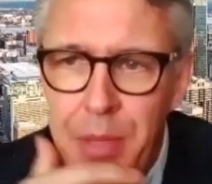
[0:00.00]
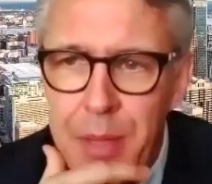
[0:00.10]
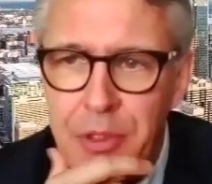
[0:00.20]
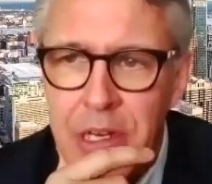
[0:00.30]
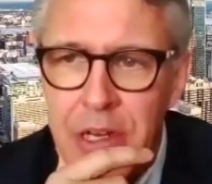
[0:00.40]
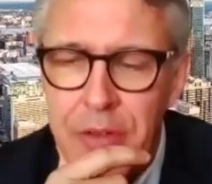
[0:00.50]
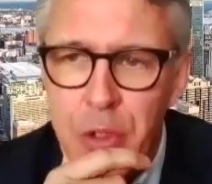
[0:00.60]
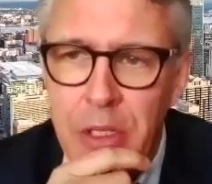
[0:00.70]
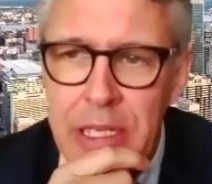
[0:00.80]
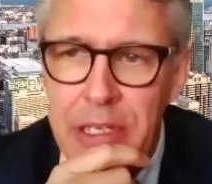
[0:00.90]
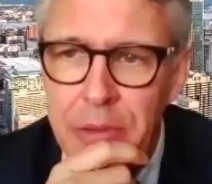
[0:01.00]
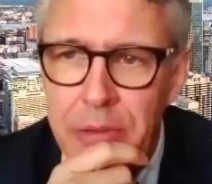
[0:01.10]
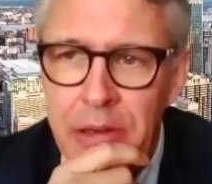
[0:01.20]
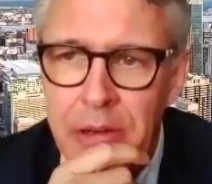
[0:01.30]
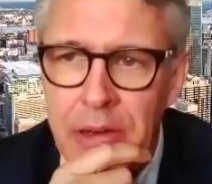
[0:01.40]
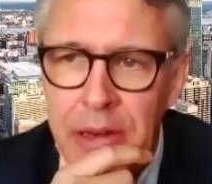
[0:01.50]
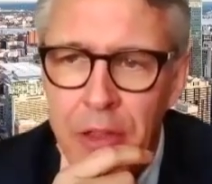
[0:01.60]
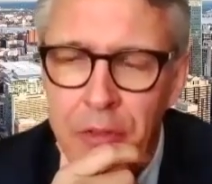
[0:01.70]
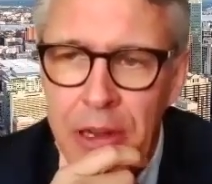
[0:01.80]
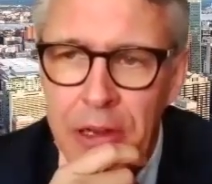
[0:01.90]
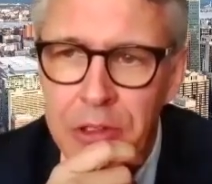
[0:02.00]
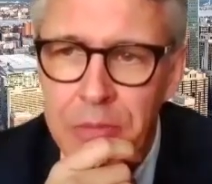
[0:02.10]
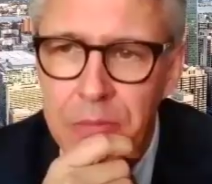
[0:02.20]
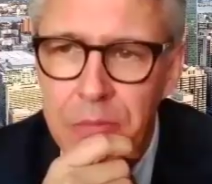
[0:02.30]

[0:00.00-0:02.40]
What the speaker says: people's individual needs and health records?